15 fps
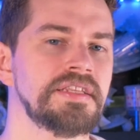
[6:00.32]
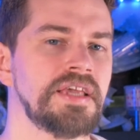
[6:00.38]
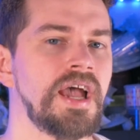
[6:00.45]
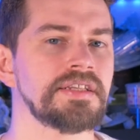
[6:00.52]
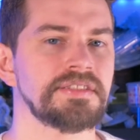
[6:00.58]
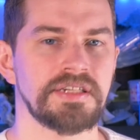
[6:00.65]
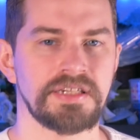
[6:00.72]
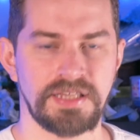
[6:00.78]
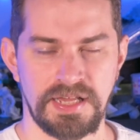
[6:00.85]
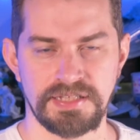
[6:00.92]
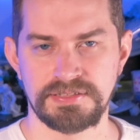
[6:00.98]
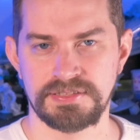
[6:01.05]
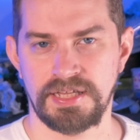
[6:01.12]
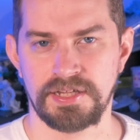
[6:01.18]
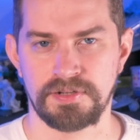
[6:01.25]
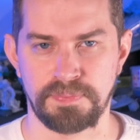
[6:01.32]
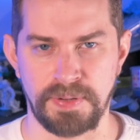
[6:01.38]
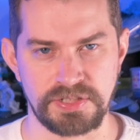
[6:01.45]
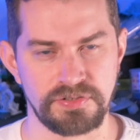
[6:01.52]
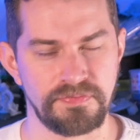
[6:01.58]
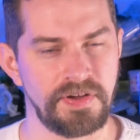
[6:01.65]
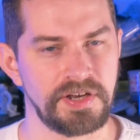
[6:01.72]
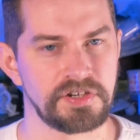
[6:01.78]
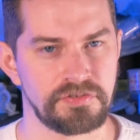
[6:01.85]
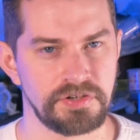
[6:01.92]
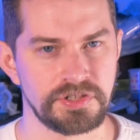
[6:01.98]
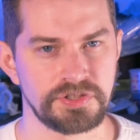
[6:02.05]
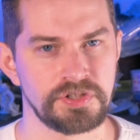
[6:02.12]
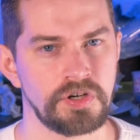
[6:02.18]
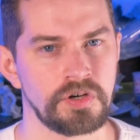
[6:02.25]
attacks against a petrified
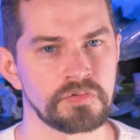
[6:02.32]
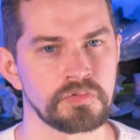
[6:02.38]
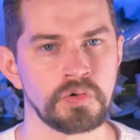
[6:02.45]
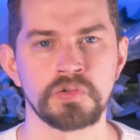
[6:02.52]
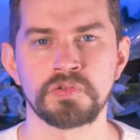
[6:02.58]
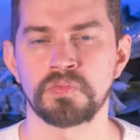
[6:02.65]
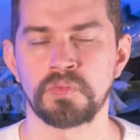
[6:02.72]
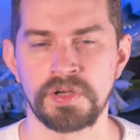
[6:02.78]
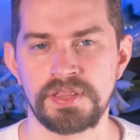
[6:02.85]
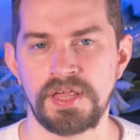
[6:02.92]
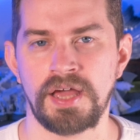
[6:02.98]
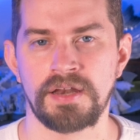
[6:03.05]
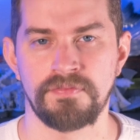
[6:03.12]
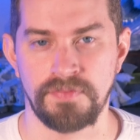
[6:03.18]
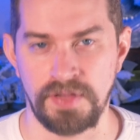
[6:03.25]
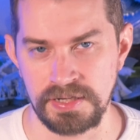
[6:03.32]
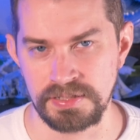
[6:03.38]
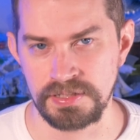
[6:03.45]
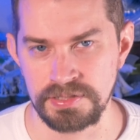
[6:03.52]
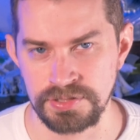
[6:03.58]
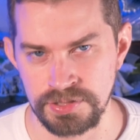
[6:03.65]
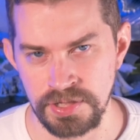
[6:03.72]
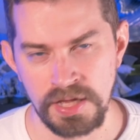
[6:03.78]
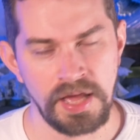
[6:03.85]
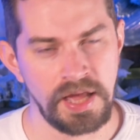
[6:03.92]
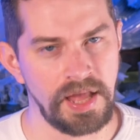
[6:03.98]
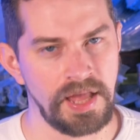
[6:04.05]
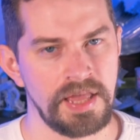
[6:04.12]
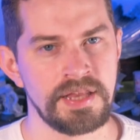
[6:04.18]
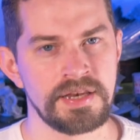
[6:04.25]
creature are rolled with advantage,
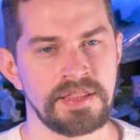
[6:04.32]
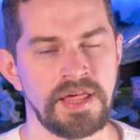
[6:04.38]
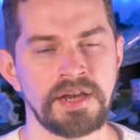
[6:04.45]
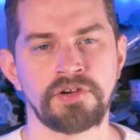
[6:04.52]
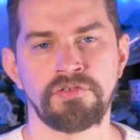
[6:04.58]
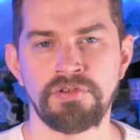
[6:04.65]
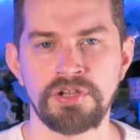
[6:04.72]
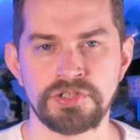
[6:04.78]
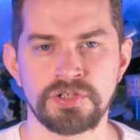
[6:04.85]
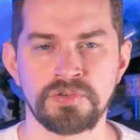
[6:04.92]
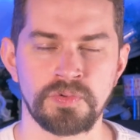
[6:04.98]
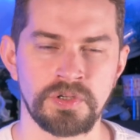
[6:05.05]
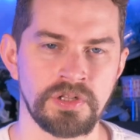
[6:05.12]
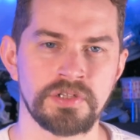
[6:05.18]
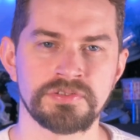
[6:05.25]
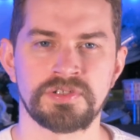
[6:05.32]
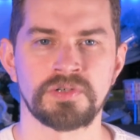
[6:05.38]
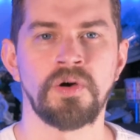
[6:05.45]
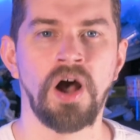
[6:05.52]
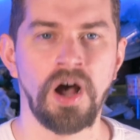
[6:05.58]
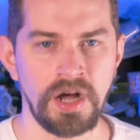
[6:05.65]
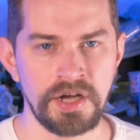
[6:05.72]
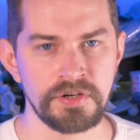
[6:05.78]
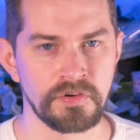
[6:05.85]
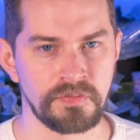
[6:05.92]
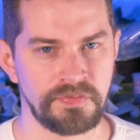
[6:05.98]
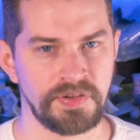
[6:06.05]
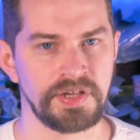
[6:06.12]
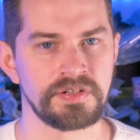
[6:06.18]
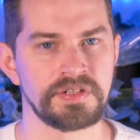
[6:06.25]
and that creature will also
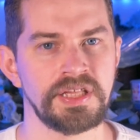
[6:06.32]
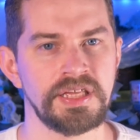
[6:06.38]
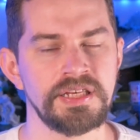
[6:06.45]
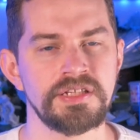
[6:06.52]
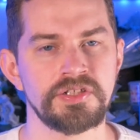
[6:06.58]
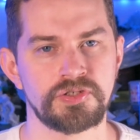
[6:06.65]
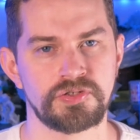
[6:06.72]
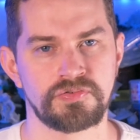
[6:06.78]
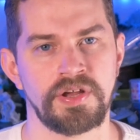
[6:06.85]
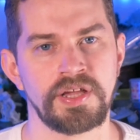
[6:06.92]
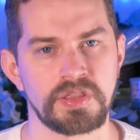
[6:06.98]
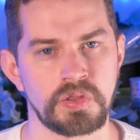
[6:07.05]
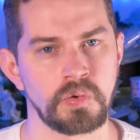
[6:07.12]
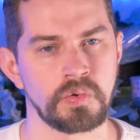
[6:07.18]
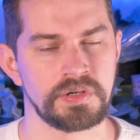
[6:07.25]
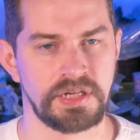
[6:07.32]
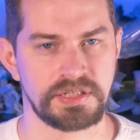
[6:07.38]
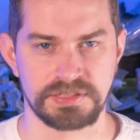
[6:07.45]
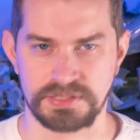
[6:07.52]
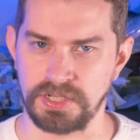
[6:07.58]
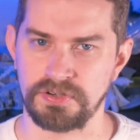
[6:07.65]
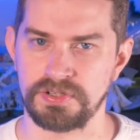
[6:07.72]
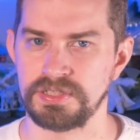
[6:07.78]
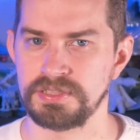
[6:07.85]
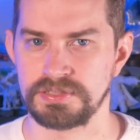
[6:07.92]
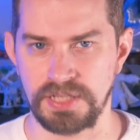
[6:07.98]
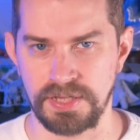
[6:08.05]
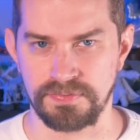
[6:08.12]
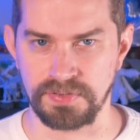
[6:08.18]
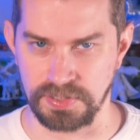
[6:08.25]
auto-fail any strength or dexterity
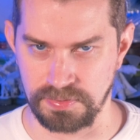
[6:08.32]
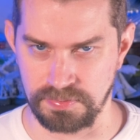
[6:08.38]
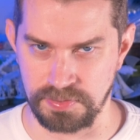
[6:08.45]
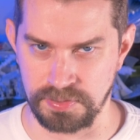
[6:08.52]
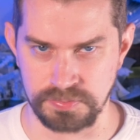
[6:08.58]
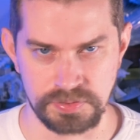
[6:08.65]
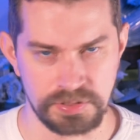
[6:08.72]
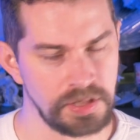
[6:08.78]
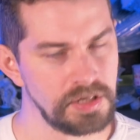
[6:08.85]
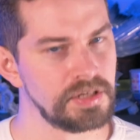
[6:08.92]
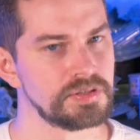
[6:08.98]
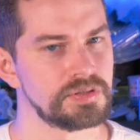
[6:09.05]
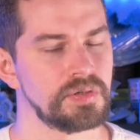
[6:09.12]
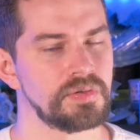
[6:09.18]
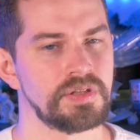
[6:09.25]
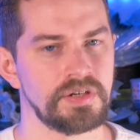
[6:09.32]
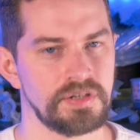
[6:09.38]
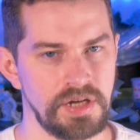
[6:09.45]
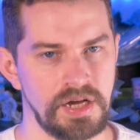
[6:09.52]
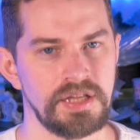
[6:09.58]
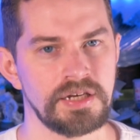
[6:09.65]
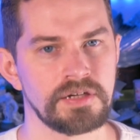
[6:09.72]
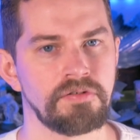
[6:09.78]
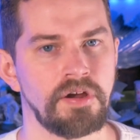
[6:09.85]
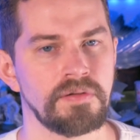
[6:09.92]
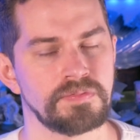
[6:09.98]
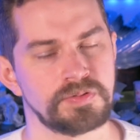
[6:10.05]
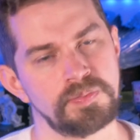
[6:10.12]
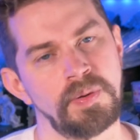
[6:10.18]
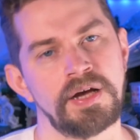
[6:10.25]
saving throws. So they're not in a
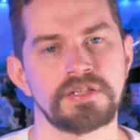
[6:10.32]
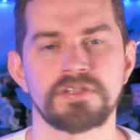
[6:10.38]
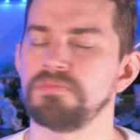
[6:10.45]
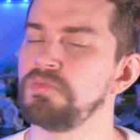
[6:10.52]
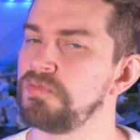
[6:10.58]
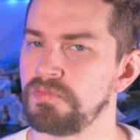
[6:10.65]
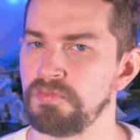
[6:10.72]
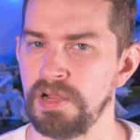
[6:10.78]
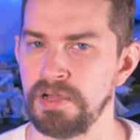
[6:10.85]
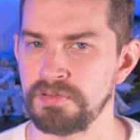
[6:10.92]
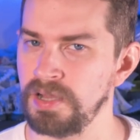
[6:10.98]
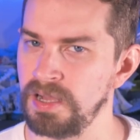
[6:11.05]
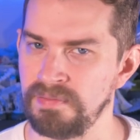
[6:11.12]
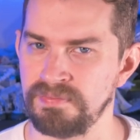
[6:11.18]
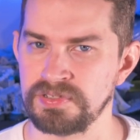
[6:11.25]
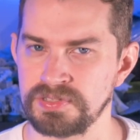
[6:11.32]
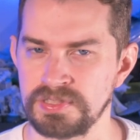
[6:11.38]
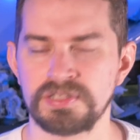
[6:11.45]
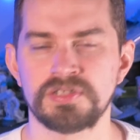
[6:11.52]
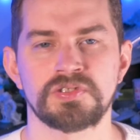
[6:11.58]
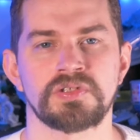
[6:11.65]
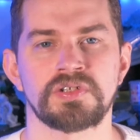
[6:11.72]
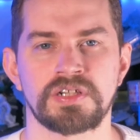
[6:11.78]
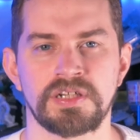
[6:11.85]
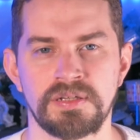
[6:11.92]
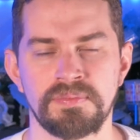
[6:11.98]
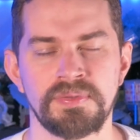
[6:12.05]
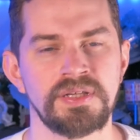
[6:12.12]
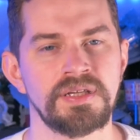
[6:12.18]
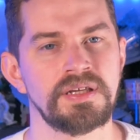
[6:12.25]
great spot to move around, obviously, so they're going
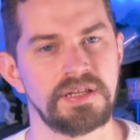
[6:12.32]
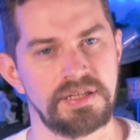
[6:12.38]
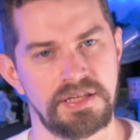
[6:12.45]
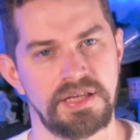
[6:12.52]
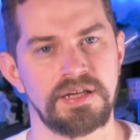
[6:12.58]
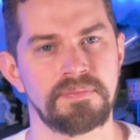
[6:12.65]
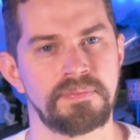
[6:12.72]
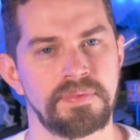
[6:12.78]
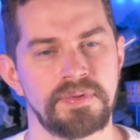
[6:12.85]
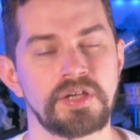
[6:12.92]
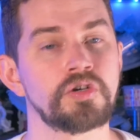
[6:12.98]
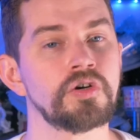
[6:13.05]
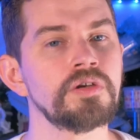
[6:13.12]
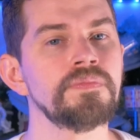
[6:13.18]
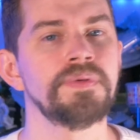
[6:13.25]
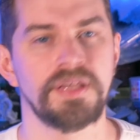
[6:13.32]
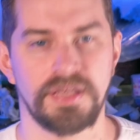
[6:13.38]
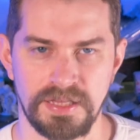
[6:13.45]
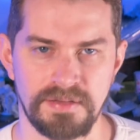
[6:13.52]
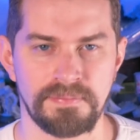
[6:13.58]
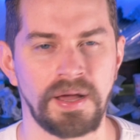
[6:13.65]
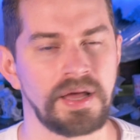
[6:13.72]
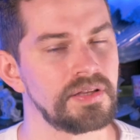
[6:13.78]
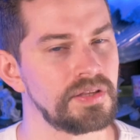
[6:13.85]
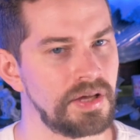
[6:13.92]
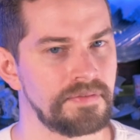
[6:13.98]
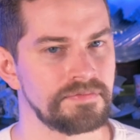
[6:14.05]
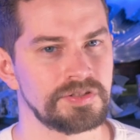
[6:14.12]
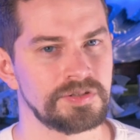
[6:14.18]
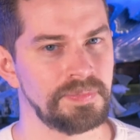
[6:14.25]
to be hit. They could be hit by a
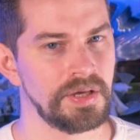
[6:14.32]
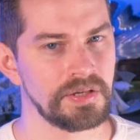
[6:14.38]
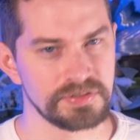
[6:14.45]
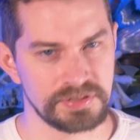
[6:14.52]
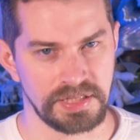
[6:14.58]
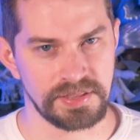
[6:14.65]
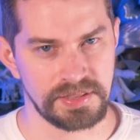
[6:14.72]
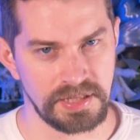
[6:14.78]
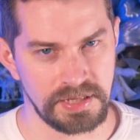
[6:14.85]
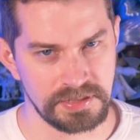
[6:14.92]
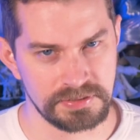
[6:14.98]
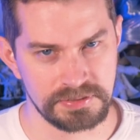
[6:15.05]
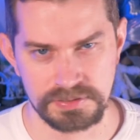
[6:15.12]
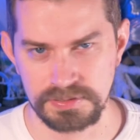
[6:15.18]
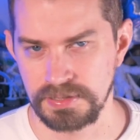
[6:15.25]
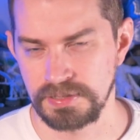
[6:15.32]
lot of spells and things.